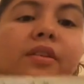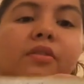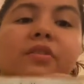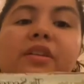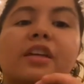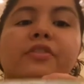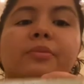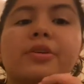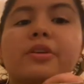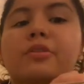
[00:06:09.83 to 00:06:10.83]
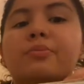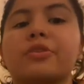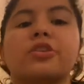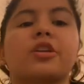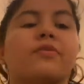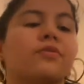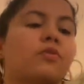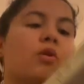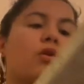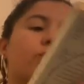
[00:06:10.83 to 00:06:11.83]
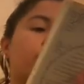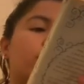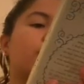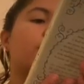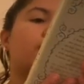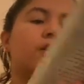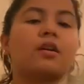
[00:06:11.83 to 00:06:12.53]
it would definitely be on the bookshelf. Hopefully,